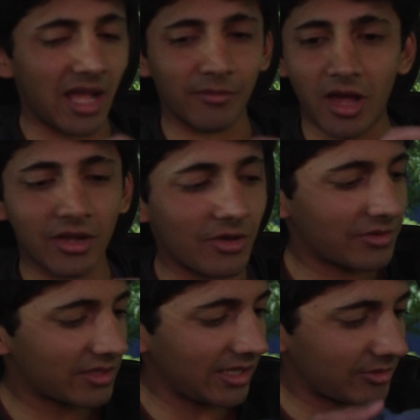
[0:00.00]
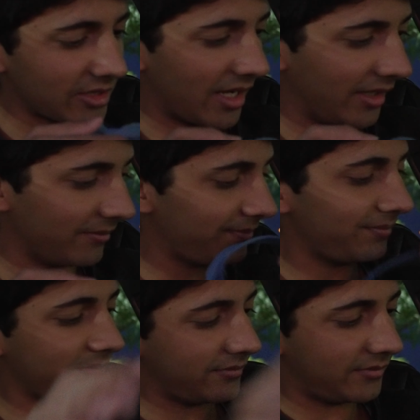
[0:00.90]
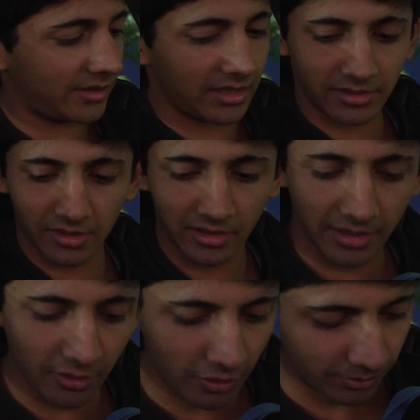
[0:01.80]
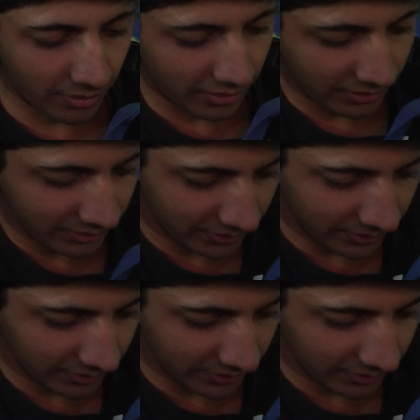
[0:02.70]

I'm not going to sleep tonight that's all I know bro